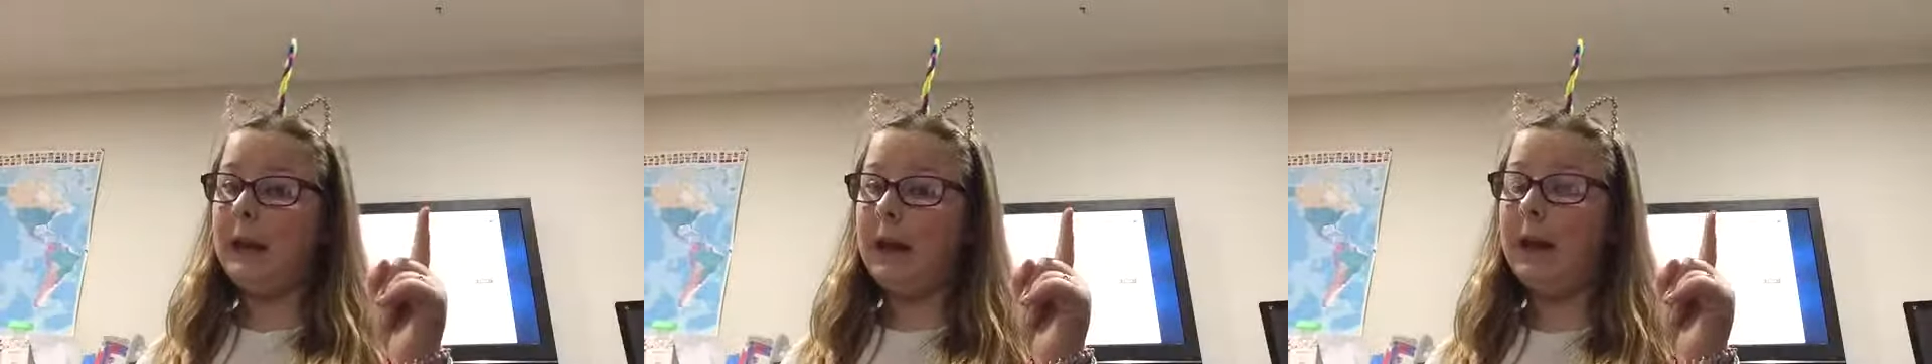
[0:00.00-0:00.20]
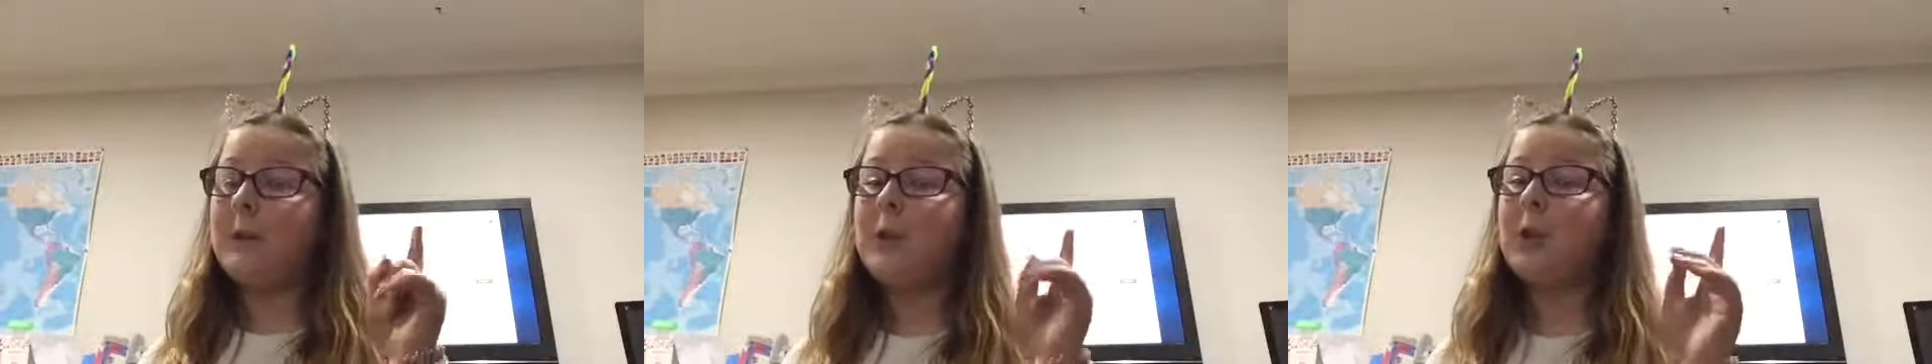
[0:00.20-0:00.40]

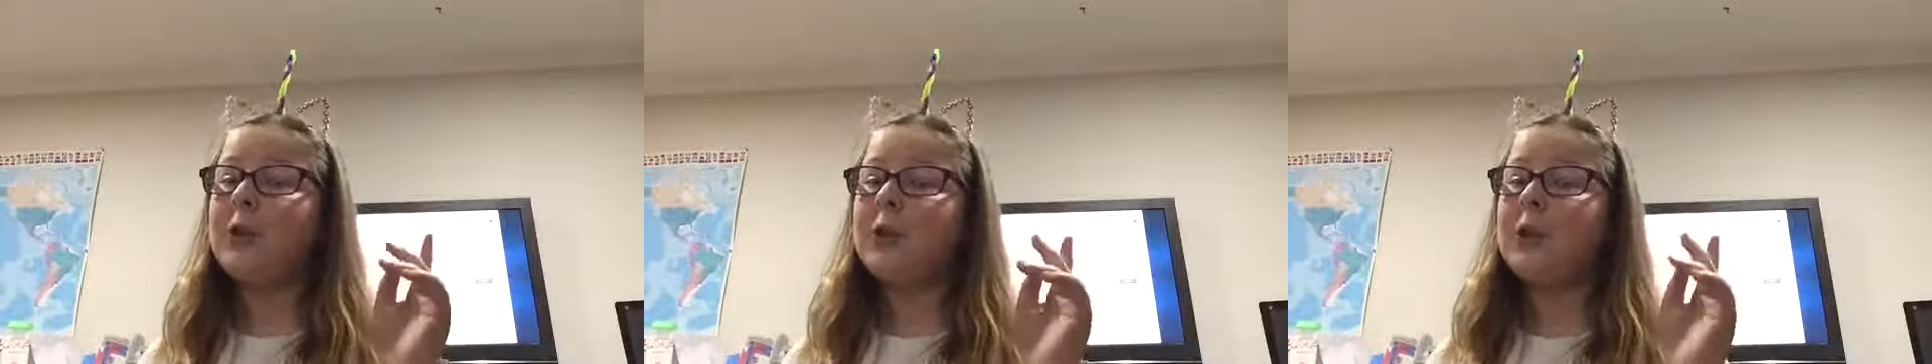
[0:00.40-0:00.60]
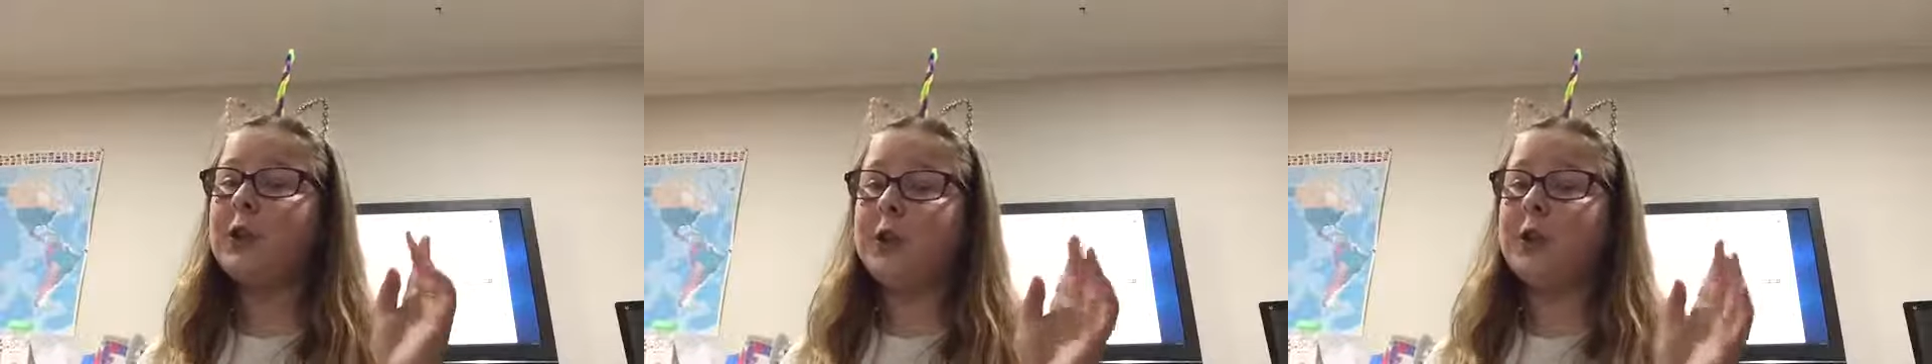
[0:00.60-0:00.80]
I'm
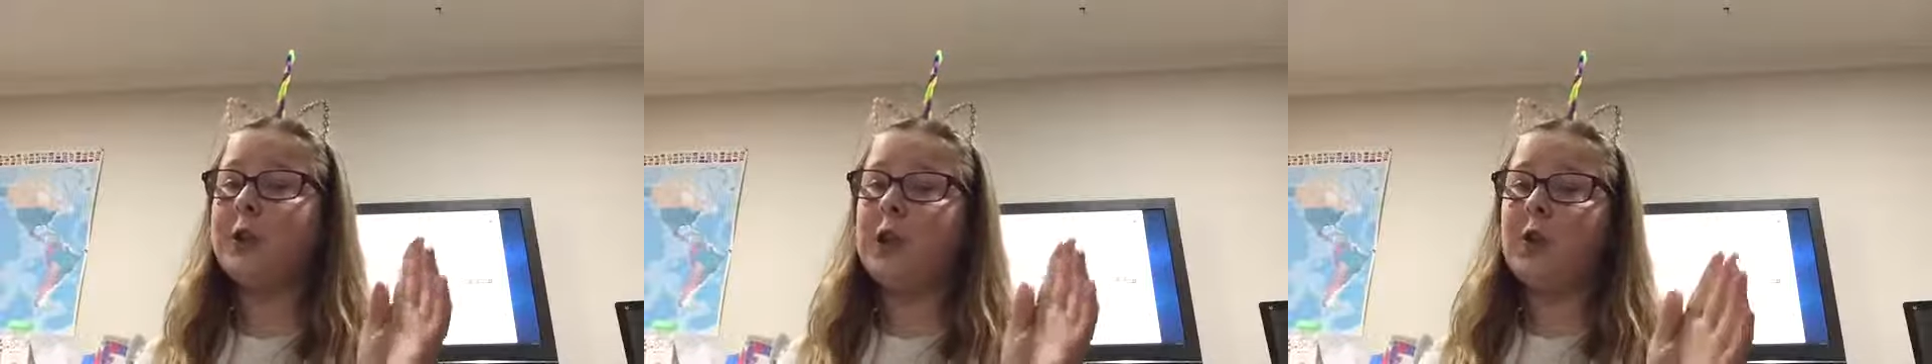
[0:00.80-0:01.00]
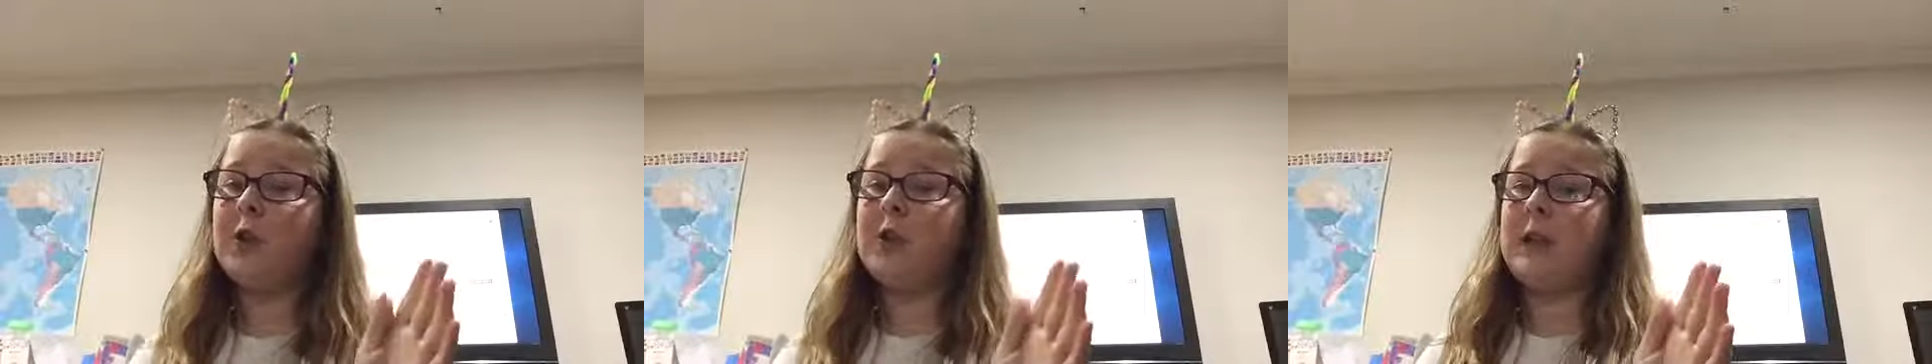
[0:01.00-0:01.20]
not just
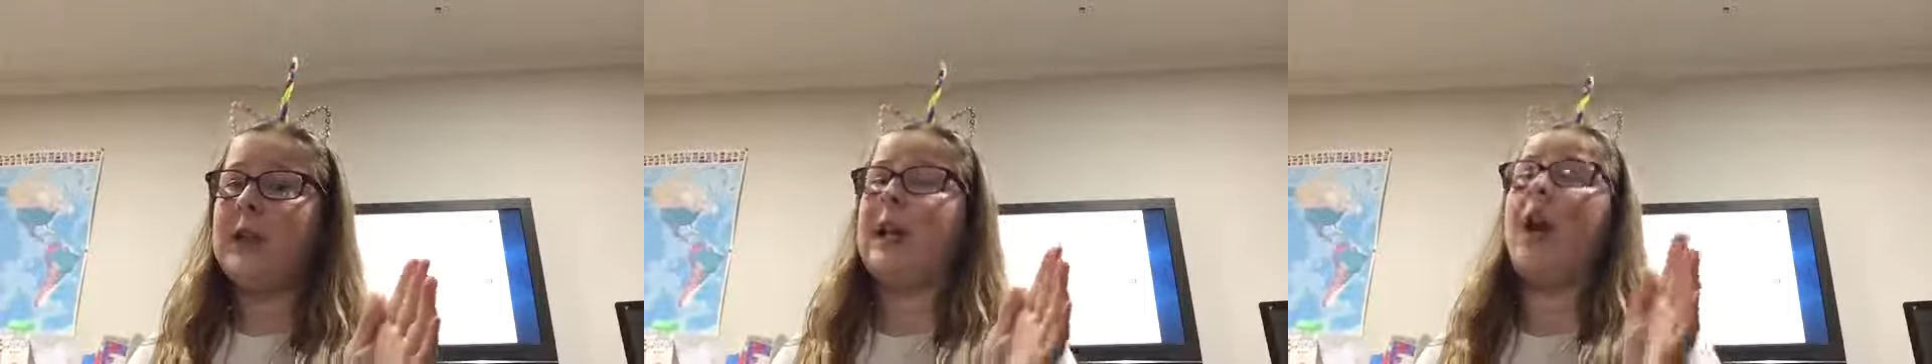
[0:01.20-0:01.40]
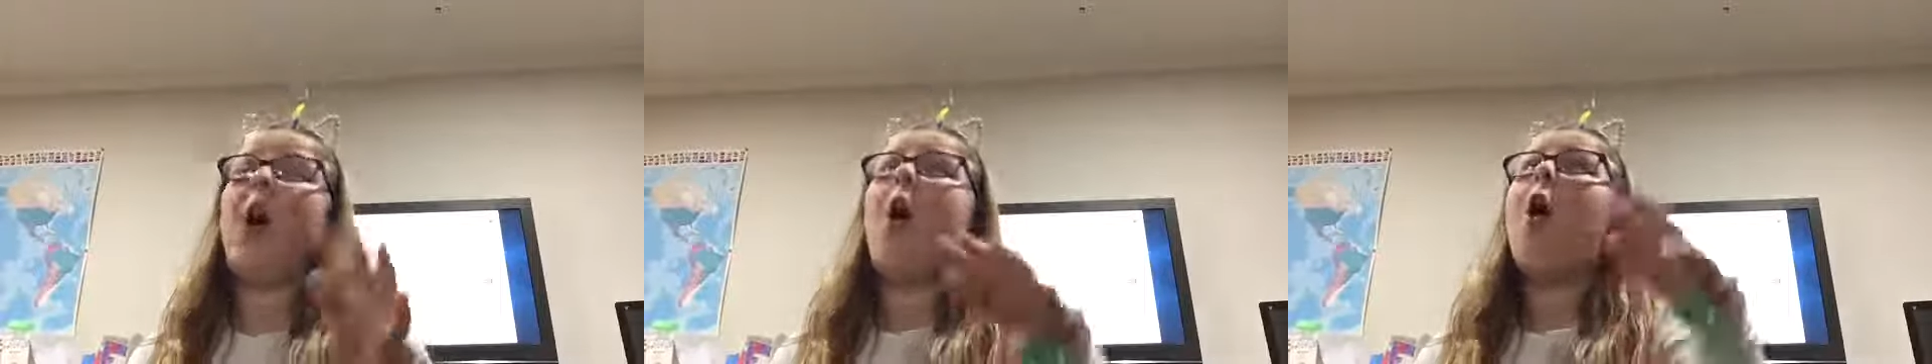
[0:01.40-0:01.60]

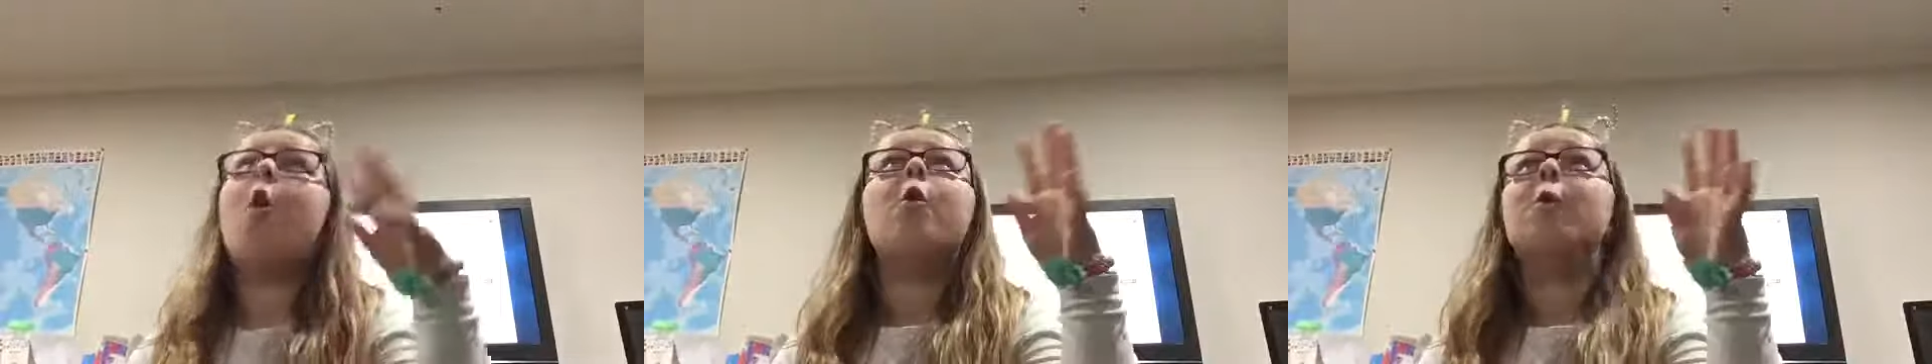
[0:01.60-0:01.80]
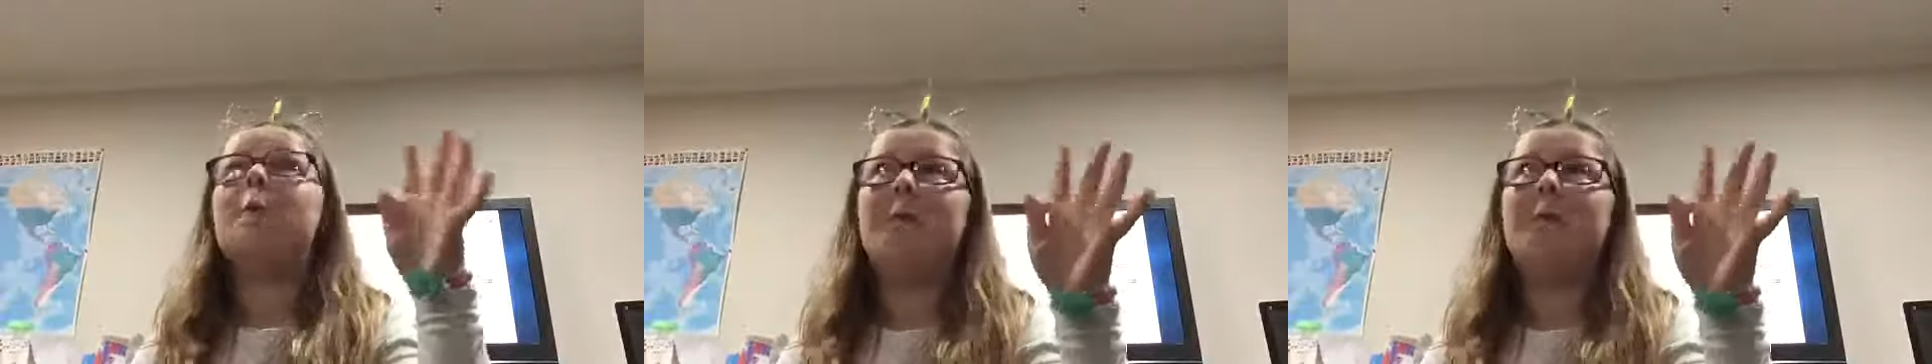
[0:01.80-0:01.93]
using a whole